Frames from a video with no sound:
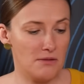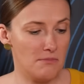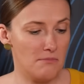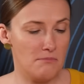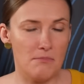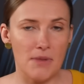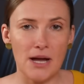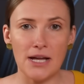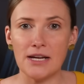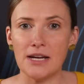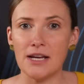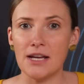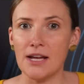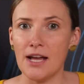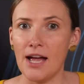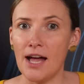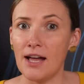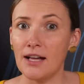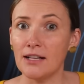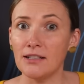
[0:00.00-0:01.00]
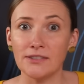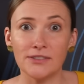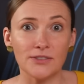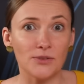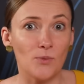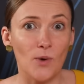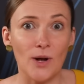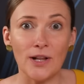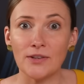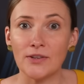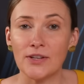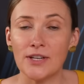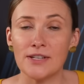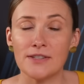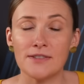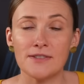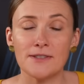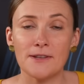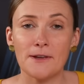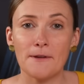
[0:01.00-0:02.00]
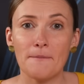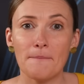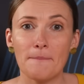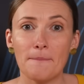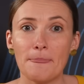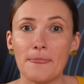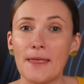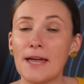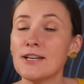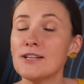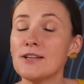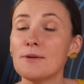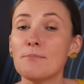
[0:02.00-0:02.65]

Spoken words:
money, health, wellness, and